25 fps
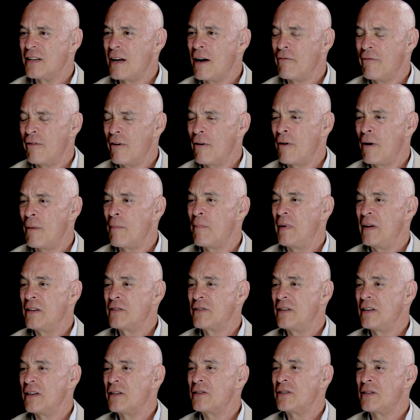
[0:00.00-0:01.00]
suffer a
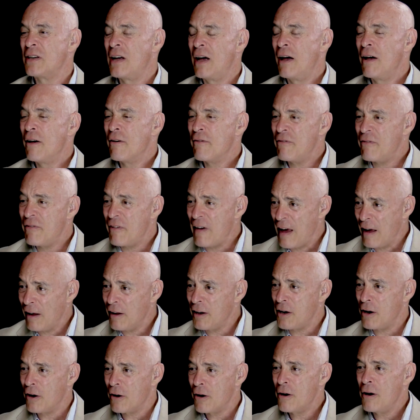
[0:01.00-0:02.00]
business
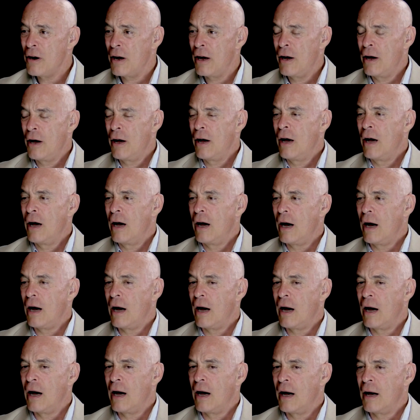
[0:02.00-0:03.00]
failure,
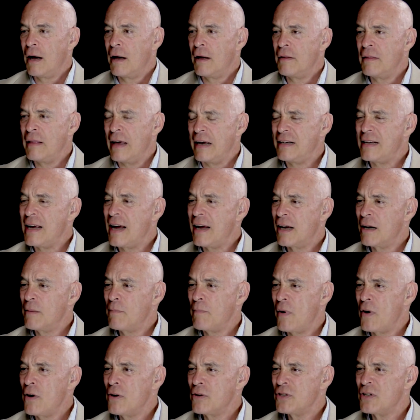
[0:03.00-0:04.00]
they take
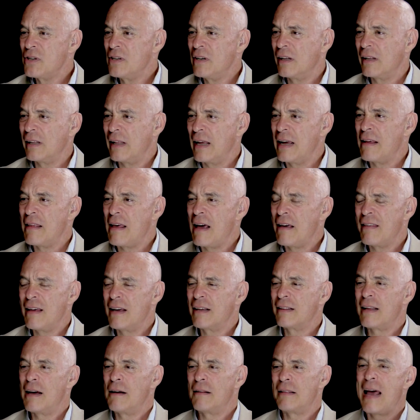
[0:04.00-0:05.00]
it personally. They
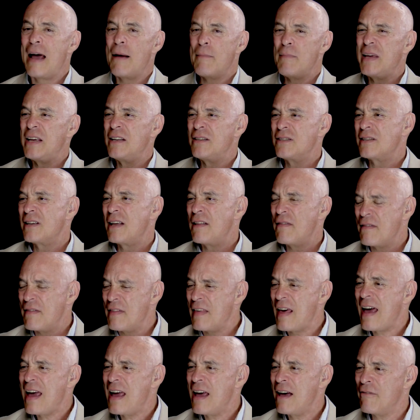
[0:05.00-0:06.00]
think that that means that
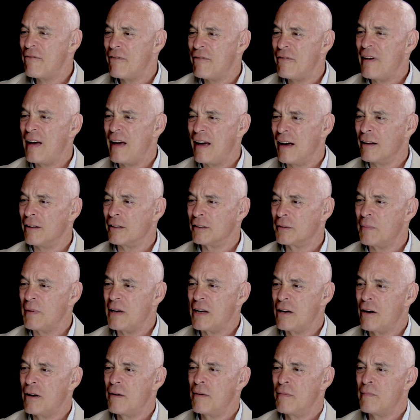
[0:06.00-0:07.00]
they have failed
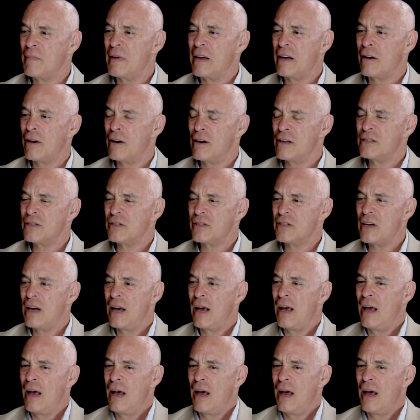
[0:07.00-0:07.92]
because